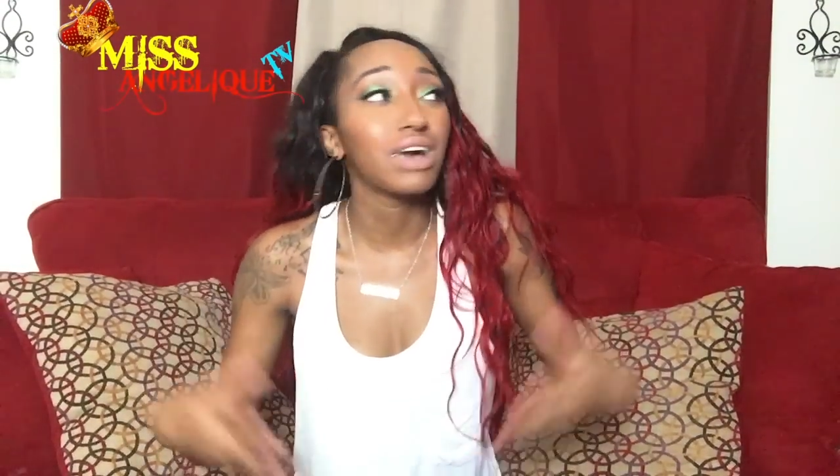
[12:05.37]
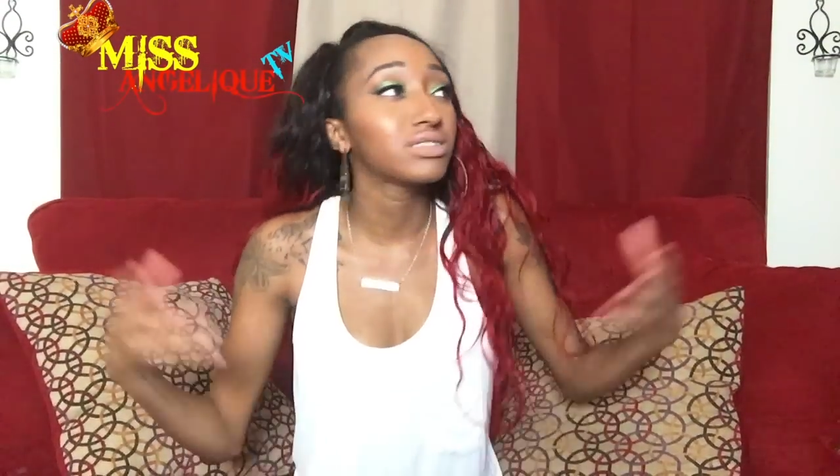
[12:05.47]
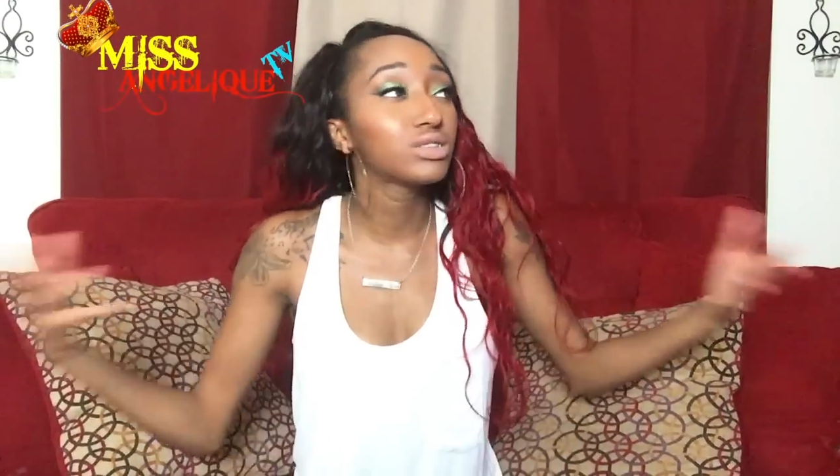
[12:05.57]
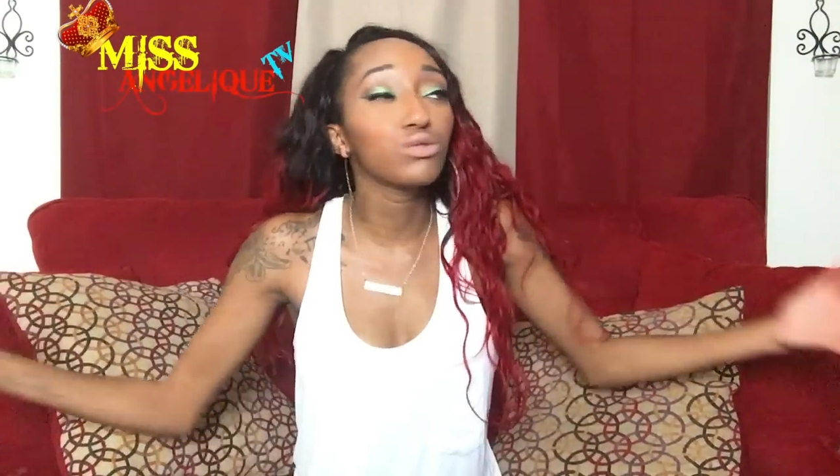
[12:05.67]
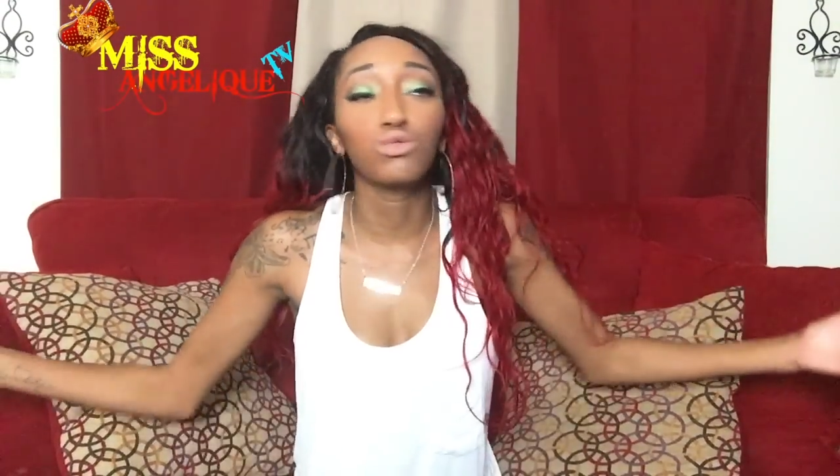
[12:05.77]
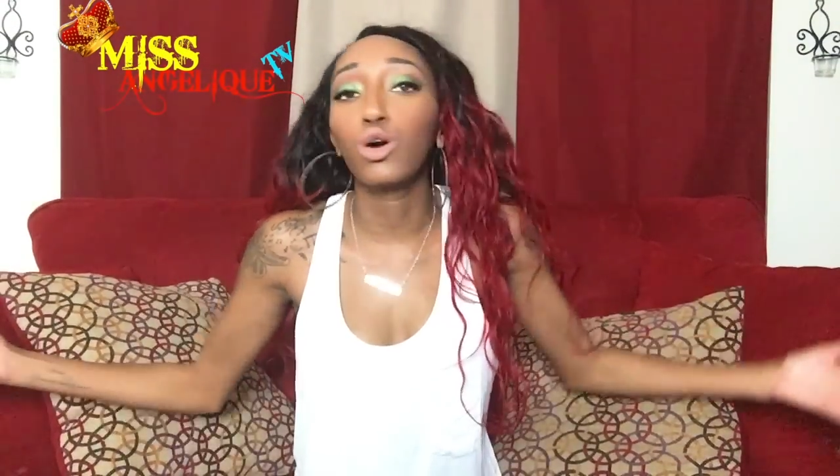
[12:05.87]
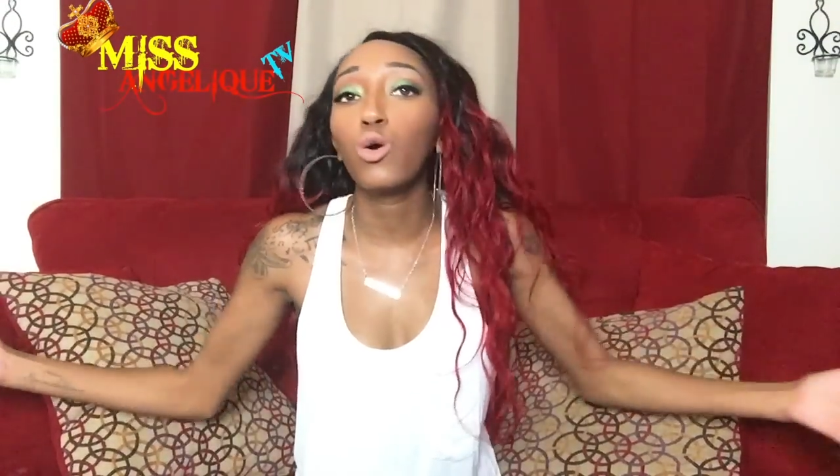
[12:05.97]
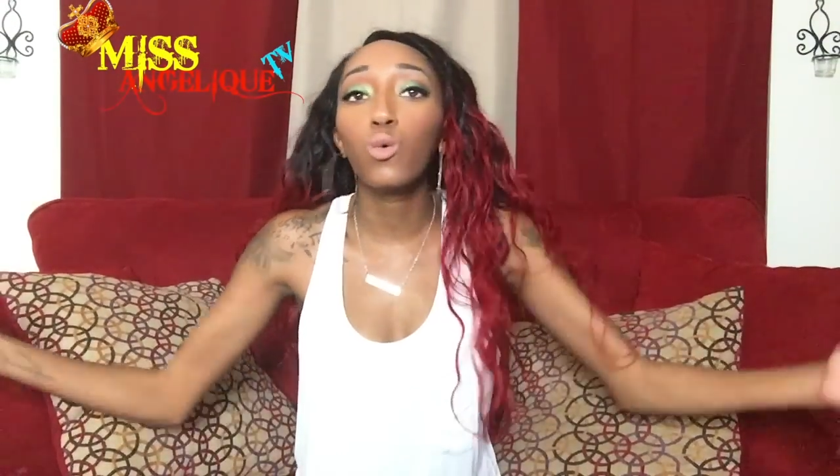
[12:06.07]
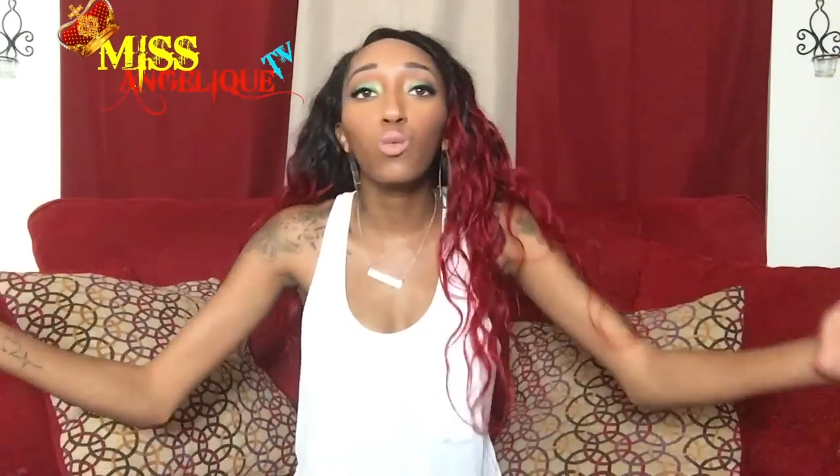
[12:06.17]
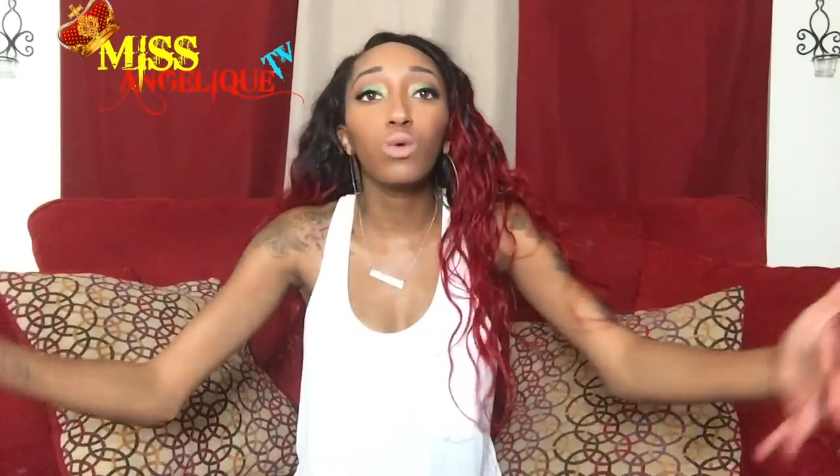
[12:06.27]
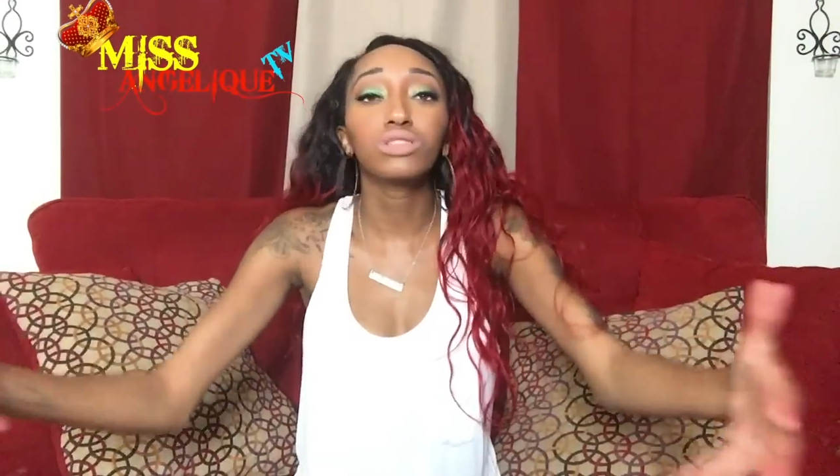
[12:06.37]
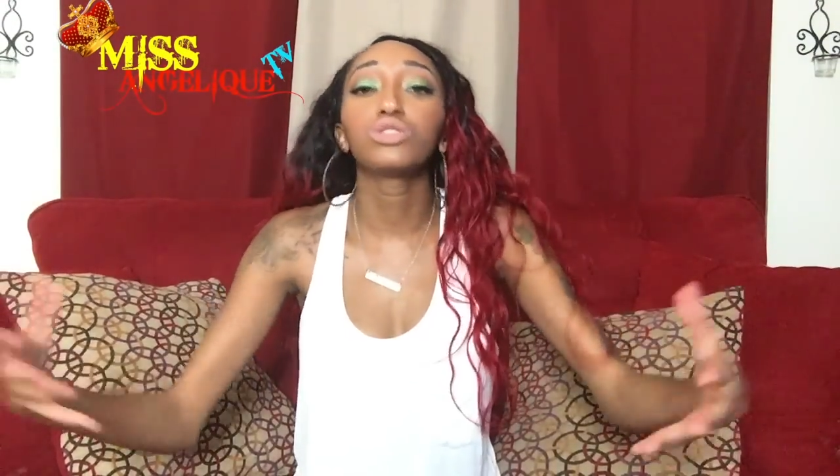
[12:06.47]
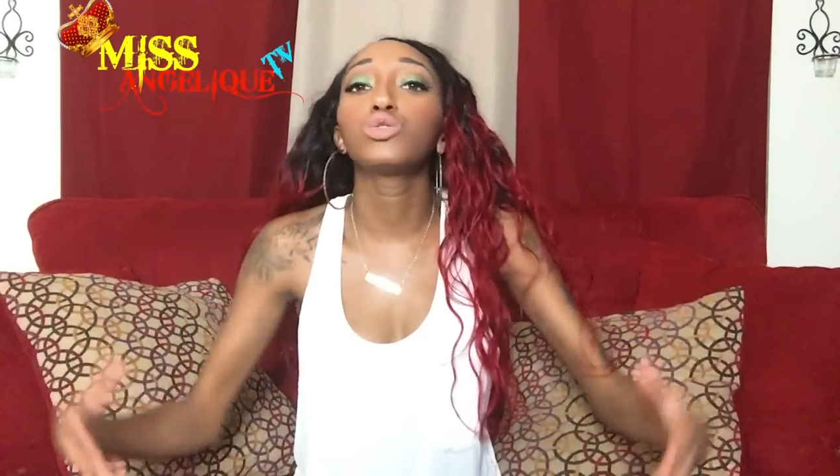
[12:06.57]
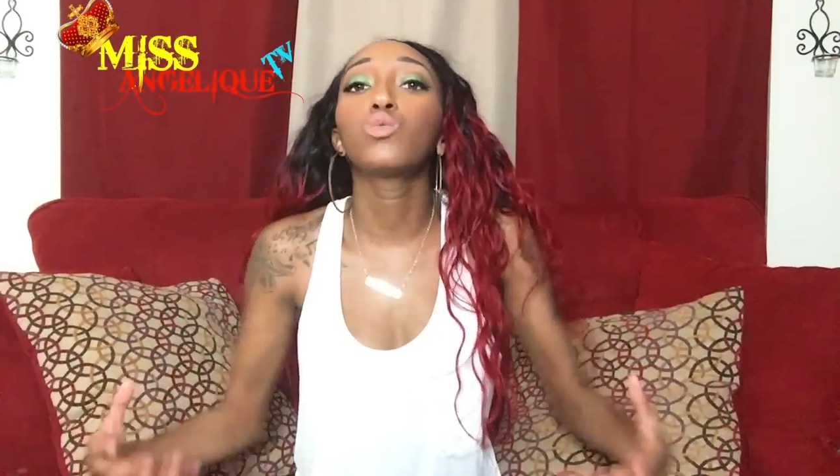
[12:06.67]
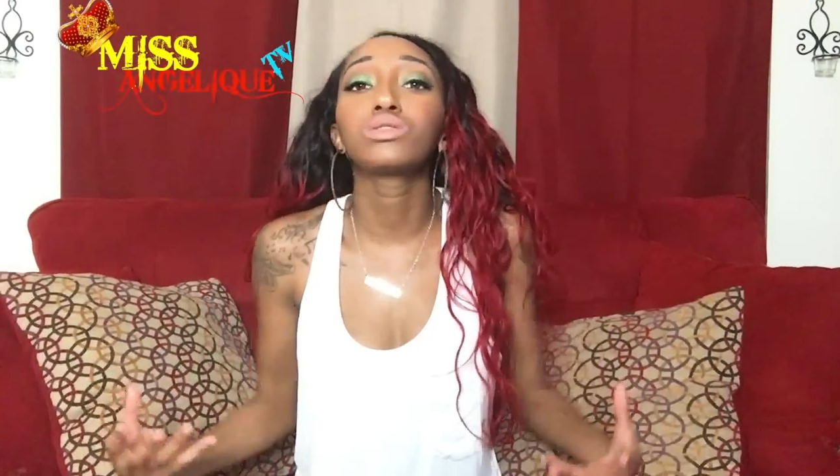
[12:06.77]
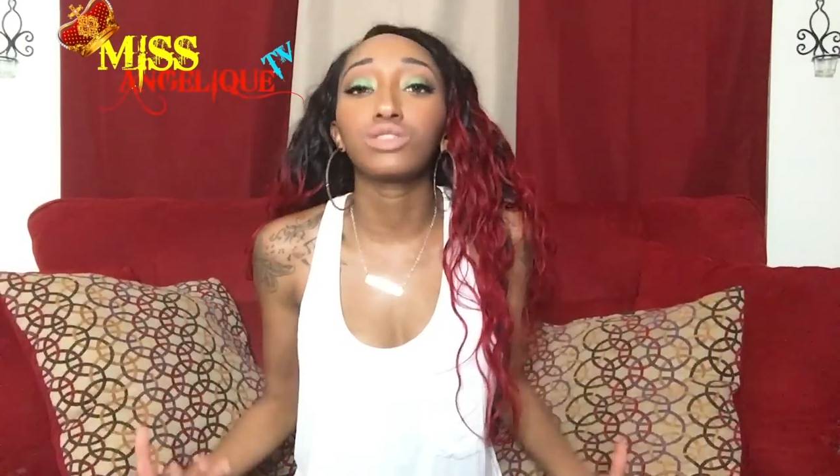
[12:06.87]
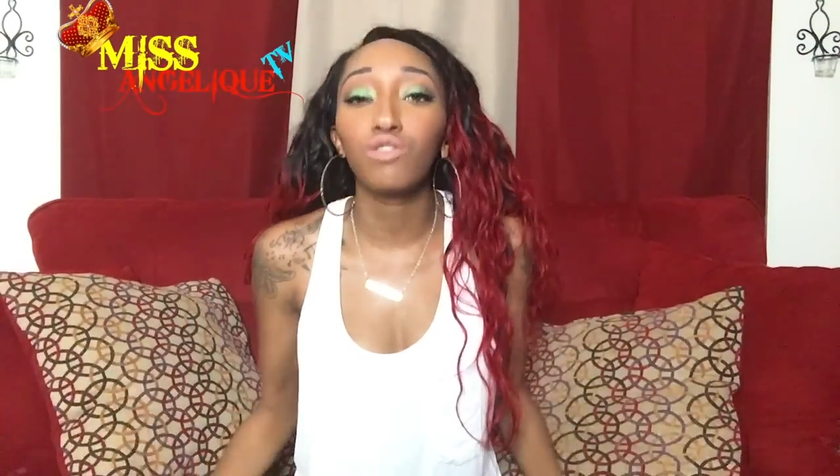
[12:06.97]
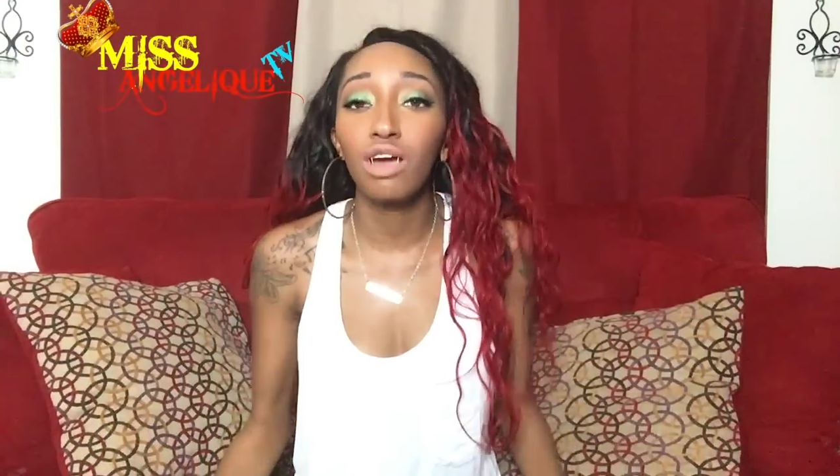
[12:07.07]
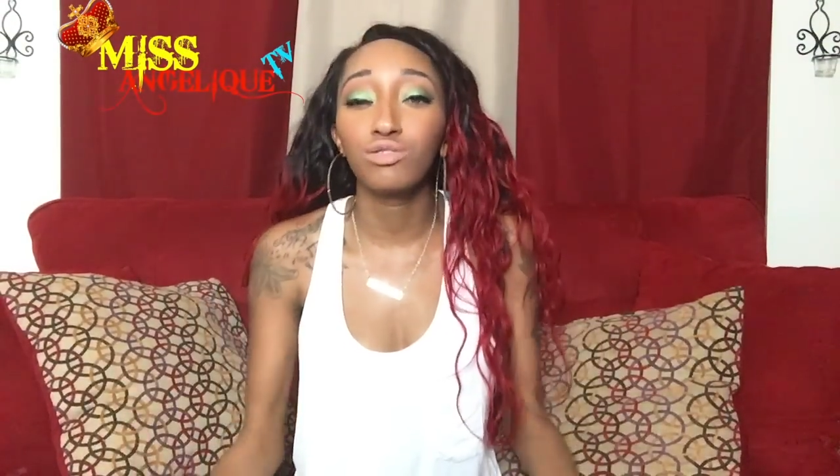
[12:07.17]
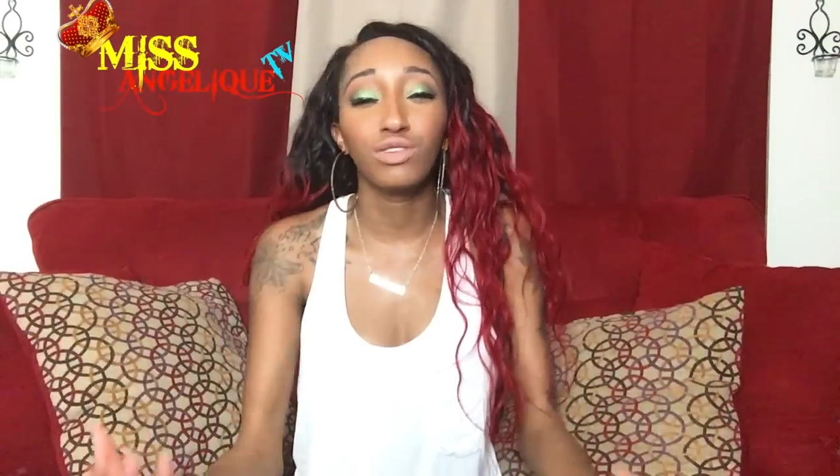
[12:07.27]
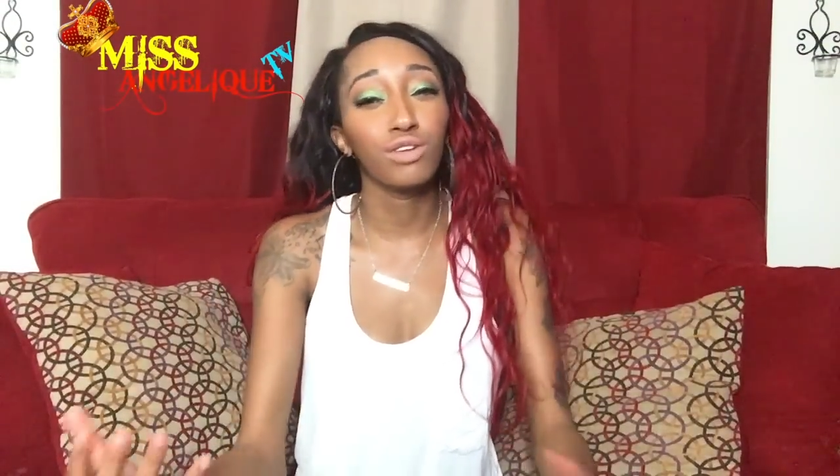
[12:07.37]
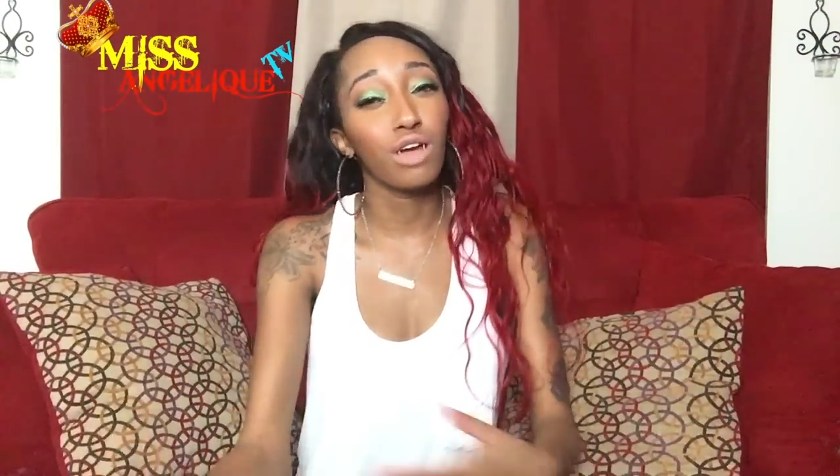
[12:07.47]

I still don't know what to do, what to grab. try to